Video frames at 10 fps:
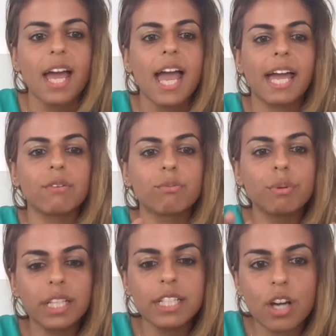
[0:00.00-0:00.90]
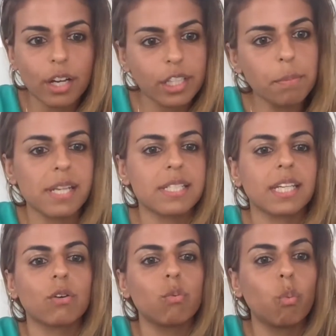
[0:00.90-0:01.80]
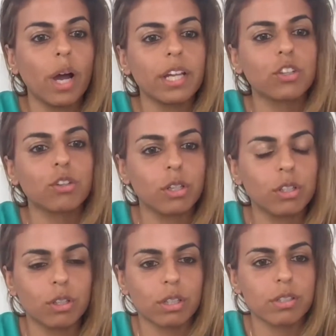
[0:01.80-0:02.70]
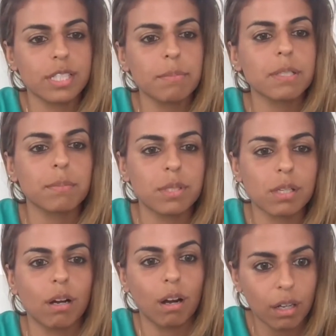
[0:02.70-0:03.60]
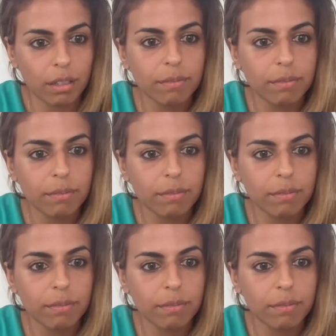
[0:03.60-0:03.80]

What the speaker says: And really documenting what your symptoms are,